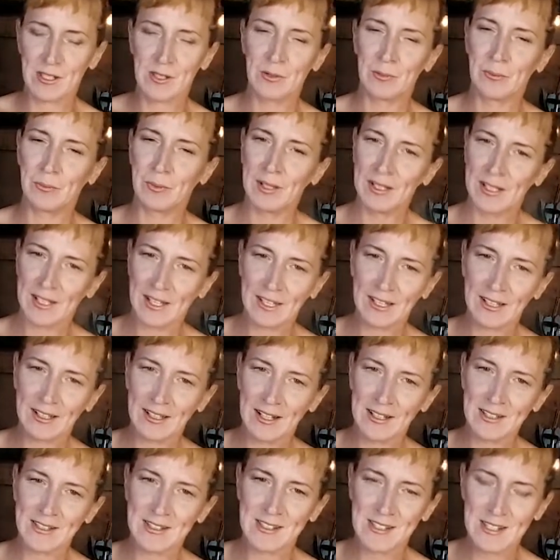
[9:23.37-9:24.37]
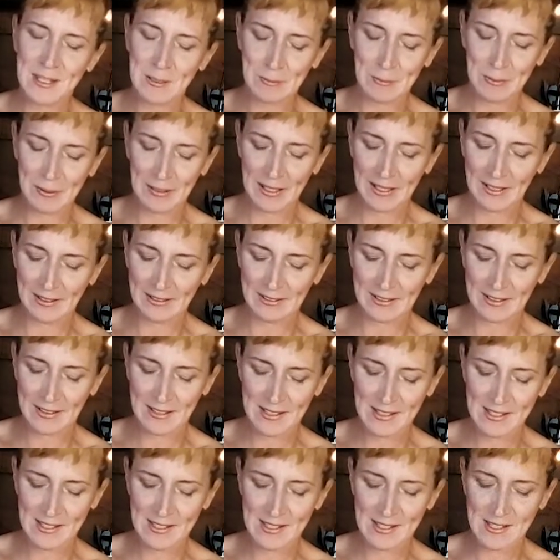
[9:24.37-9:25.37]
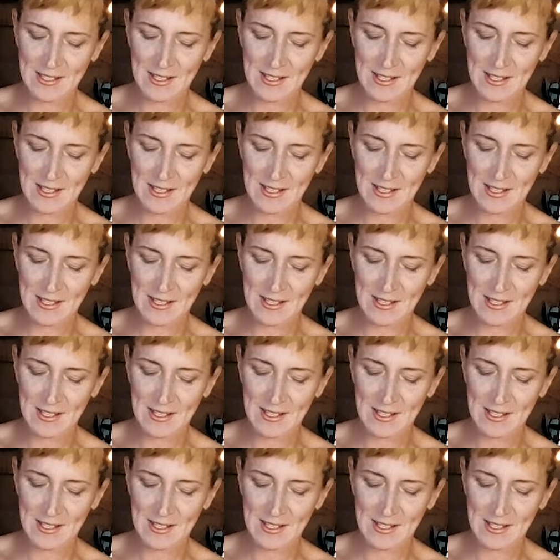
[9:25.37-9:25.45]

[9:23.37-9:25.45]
We like it nice and simple like this.